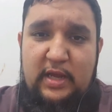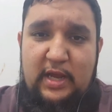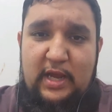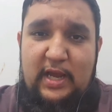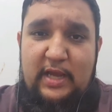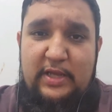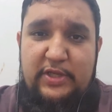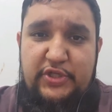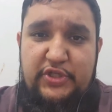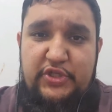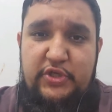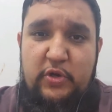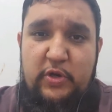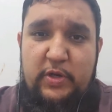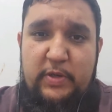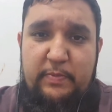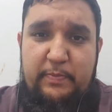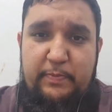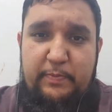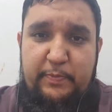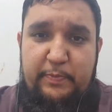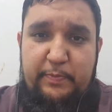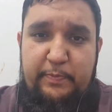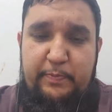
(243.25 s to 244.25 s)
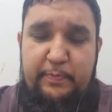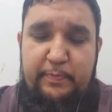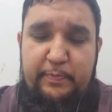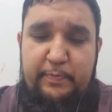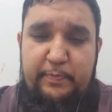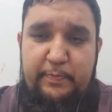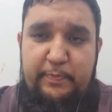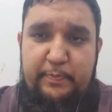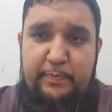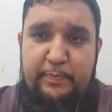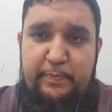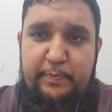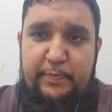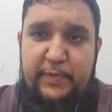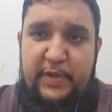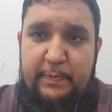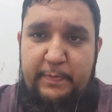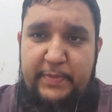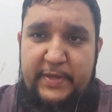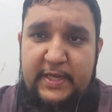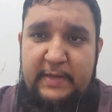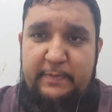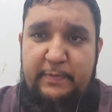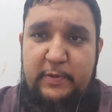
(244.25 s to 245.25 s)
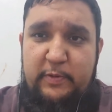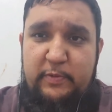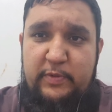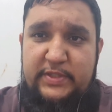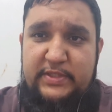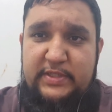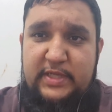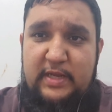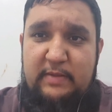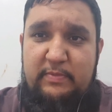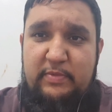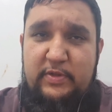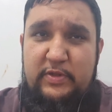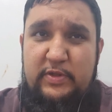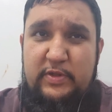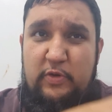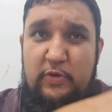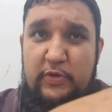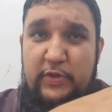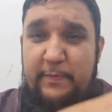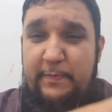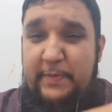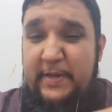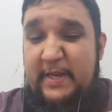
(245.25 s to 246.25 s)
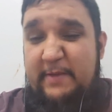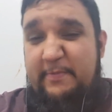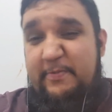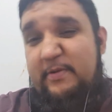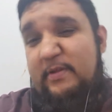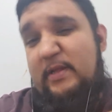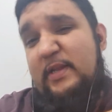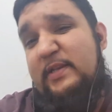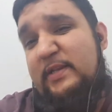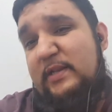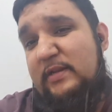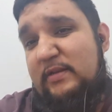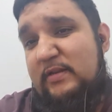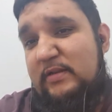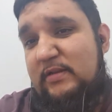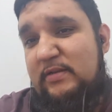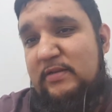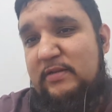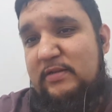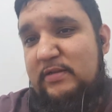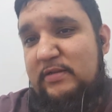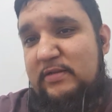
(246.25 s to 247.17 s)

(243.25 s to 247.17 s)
the people was there, but the other people I didn't.